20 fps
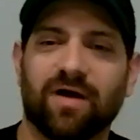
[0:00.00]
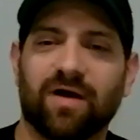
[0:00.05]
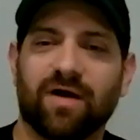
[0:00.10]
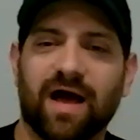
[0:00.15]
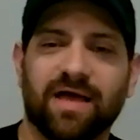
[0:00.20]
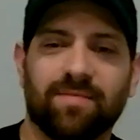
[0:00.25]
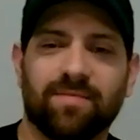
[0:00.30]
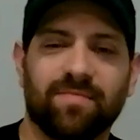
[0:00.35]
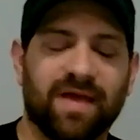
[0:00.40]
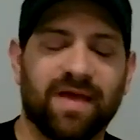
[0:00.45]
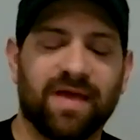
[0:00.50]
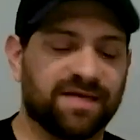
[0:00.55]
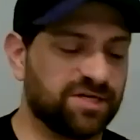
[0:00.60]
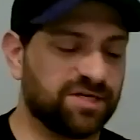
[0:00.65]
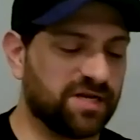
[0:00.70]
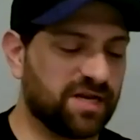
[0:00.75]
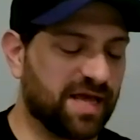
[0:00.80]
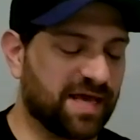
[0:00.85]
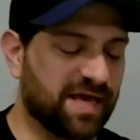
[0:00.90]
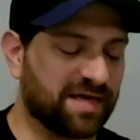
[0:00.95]
I
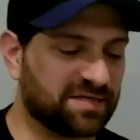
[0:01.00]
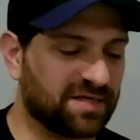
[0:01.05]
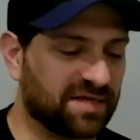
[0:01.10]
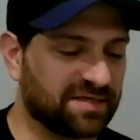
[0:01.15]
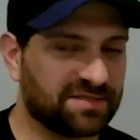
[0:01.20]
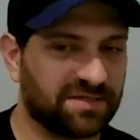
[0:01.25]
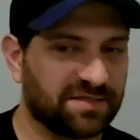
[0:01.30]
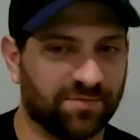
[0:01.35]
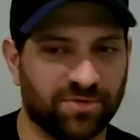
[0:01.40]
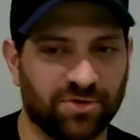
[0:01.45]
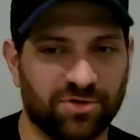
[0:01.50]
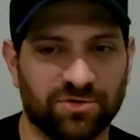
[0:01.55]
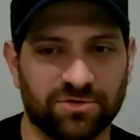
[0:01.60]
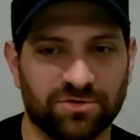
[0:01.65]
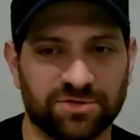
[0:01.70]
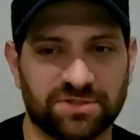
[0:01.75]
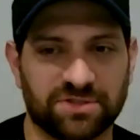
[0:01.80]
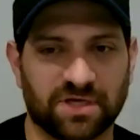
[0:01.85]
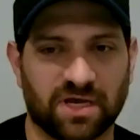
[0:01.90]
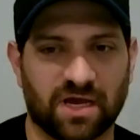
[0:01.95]
imagine as someone
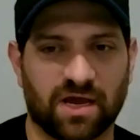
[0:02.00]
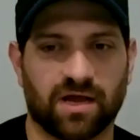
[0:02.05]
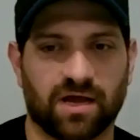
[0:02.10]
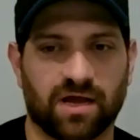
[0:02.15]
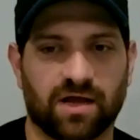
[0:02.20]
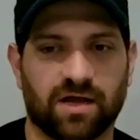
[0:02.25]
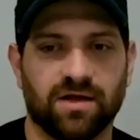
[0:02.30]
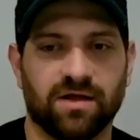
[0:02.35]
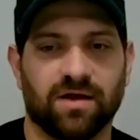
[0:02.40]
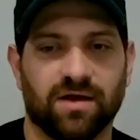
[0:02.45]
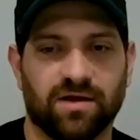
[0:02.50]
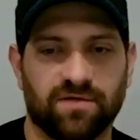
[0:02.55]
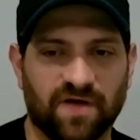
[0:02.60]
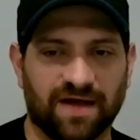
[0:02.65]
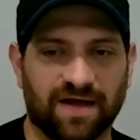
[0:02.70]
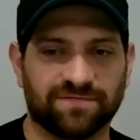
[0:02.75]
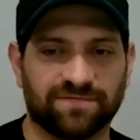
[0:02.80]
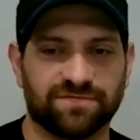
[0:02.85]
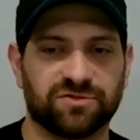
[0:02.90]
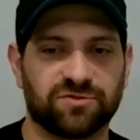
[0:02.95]
who's
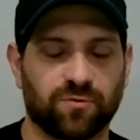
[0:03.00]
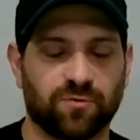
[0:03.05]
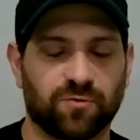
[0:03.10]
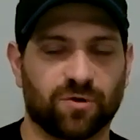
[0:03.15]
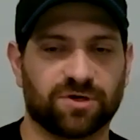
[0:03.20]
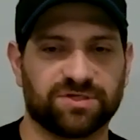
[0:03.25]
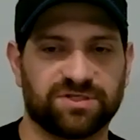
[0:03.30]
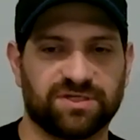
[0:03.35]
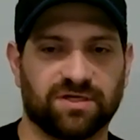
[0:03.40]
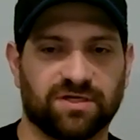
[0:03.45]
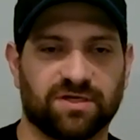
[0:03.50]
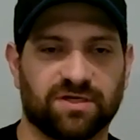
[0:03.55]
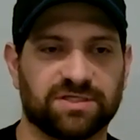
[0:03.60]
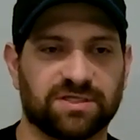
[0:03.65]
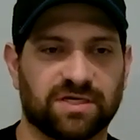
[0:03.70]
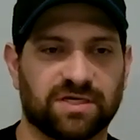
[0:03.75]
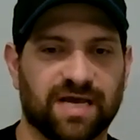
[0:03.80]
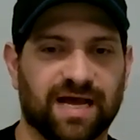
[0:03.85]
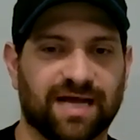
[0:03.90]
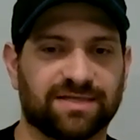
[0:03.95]
involved in sports and
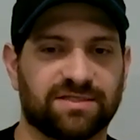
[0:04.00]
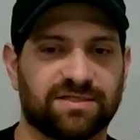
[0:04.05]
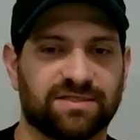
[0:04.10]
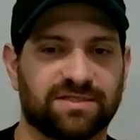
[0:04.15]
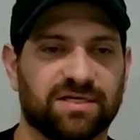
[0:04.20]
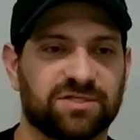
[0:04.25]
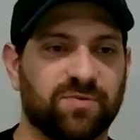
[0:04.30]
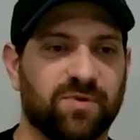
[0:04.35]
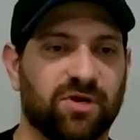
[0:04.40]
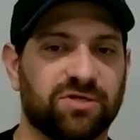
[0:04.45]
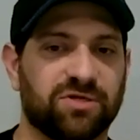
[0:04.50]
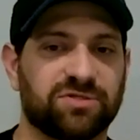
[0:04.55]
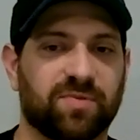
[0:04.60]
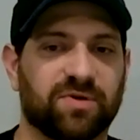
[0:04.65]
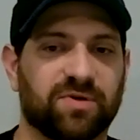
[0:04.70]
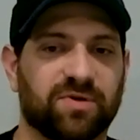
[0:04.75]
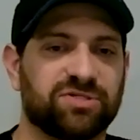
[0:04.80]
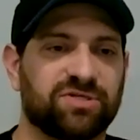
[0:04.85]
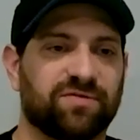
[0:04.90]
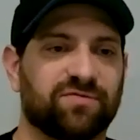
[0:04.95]
has gotten to experience a
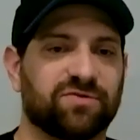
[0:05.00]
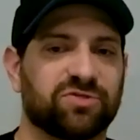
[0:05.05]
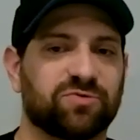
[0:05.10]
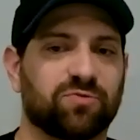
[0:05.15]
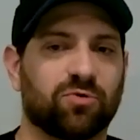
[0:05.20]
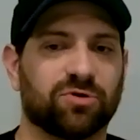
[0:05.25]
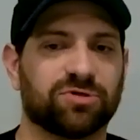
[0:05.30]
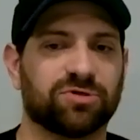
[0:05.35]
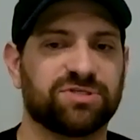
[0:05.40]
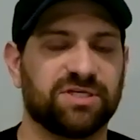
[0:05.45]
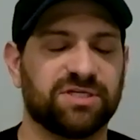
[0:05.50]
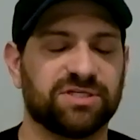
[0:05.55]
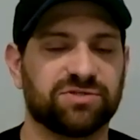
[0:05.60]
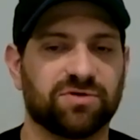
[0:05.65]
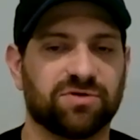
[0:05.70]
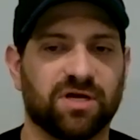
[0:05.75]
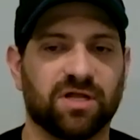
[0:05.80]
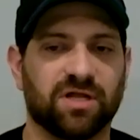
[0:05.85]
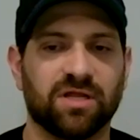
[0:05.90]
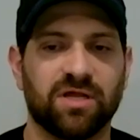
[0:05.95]
bunch of different sports in
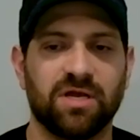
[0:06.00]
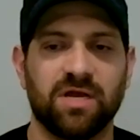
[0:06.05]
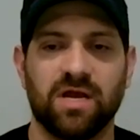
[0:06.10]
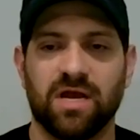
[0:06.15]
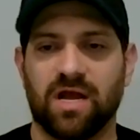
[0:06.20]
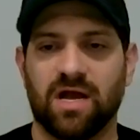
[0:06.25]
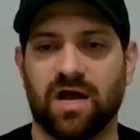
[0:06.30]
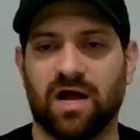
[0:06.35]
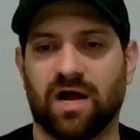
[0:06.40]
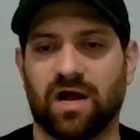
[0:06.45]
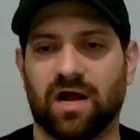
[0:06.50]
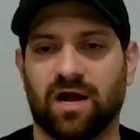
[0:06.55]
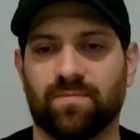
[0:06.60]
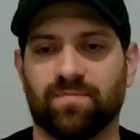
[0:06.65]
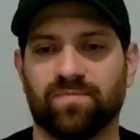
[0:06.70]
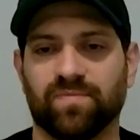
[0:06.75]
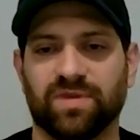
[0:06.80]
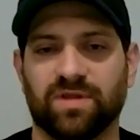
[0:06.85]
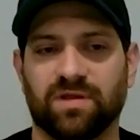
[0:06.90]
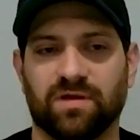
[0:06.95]
Israel,
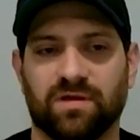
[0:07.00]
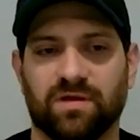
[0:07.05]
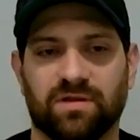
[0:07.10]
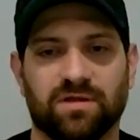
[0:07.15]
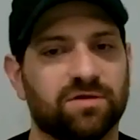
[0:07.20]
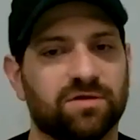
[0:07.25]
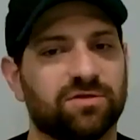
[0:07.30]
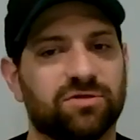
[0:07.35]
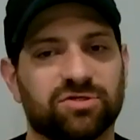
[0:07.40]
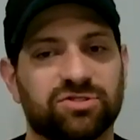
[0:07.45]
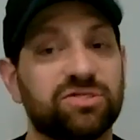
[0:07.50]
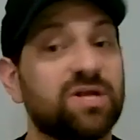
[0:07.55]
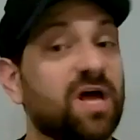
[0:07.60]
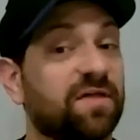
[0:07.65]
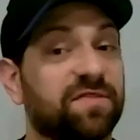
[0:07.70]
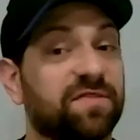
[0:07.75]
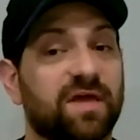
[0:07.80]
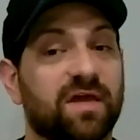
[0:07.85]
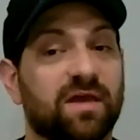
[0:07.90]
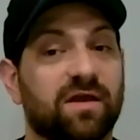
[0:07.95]
there's
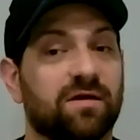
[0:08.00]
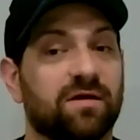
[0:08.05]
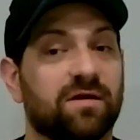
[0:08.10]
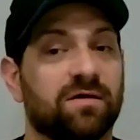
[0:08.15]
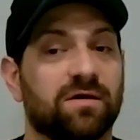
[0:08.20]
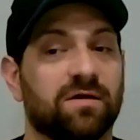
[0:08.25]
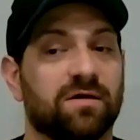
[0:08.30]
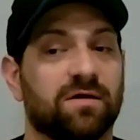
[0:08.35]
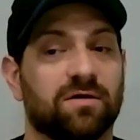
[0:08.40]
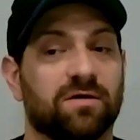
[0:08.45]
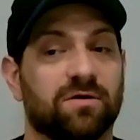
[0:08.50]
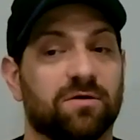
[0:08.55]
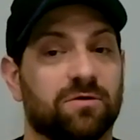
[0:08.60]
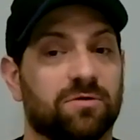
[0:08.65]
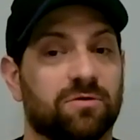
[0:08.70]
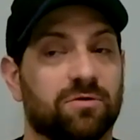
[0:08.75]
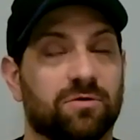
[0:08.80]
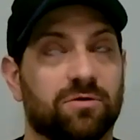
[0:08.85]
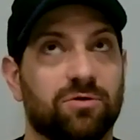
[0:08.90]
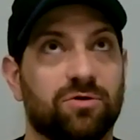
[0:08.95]
nothing,
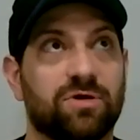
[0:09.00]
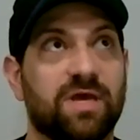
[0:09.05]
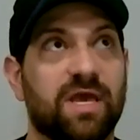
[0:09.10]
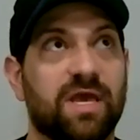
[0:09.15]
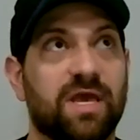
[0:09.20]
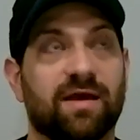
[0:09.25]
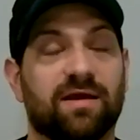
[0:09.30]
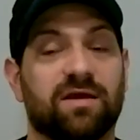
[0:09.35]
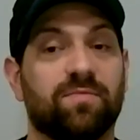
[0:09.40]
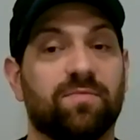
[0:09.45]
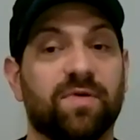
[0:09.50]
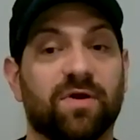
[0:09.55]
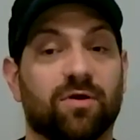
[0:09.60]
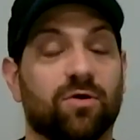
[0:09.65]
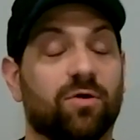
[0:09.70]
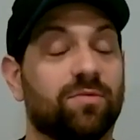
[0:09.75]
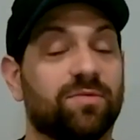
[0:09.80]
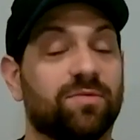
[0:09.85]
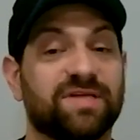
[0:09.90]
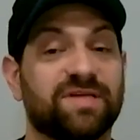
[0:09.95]
you can't compare
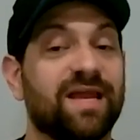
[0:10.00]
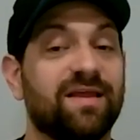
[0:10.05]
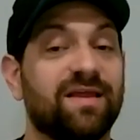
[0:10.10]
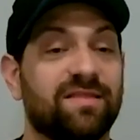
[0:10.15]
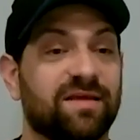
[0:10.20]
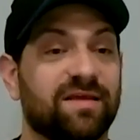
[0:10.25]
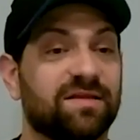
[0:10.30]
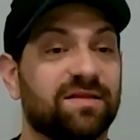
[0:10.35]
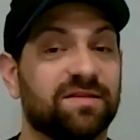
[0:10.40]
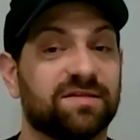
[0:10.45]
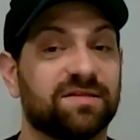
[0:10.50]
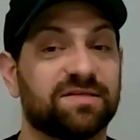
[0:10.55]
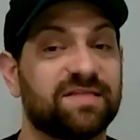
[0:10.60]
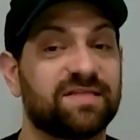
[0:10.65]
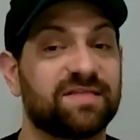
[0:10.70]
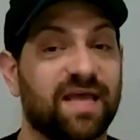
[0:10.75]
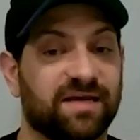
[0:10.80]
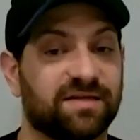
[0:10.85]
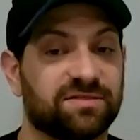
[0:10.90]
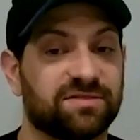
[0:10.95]
almost anything in the
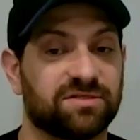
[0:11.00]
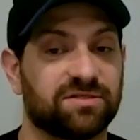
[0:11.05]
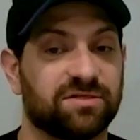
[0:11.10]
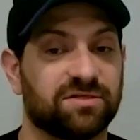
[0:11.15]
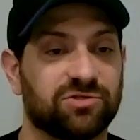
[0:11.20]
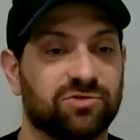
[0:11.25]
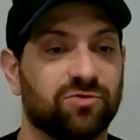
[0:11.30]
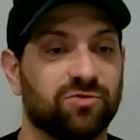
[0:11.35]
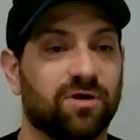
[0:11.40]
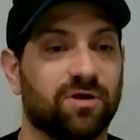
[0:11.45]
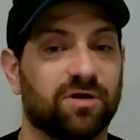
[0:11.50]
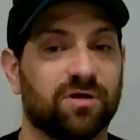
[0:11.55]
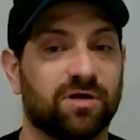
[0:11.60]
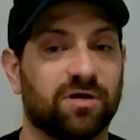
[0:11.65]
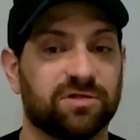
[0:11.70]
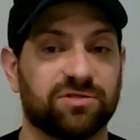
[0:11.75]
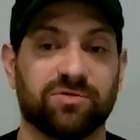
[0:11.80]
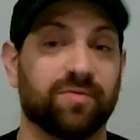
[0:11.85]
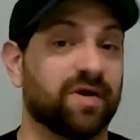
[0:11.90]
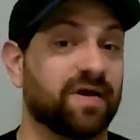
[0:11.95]
States to a
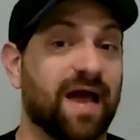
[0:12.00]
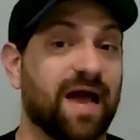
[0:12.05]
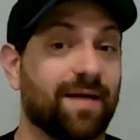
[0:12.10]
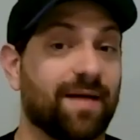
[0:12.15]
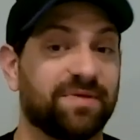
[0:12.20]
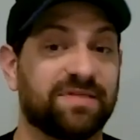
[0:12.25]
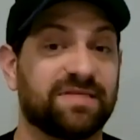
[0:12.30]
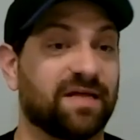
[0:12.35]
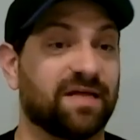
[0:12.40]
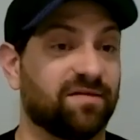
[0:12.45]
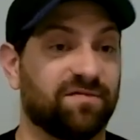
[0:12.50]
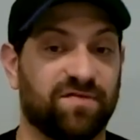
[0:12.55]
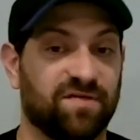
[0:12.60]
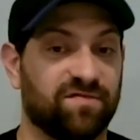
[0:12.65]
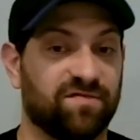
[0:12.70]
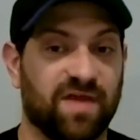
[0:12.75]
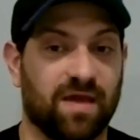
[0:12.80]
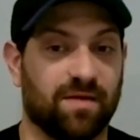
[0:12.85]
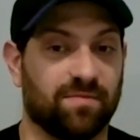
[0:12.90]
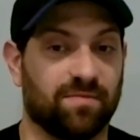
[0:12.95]
Maccabi Tel
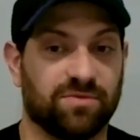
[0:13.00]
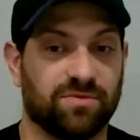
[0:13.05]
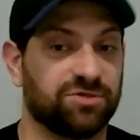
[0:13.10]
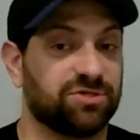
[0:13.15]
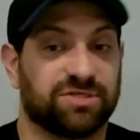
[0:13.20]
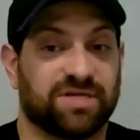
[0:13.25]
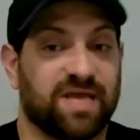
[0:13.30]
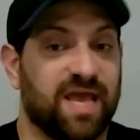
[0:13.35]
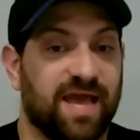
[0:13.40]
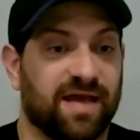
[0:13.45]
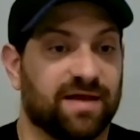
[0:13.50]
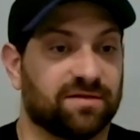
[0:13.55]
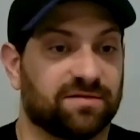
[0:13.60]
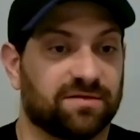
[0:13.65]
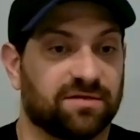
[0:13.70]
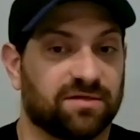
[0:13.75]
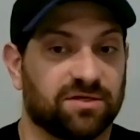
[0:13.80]
Aviv game. You just can't.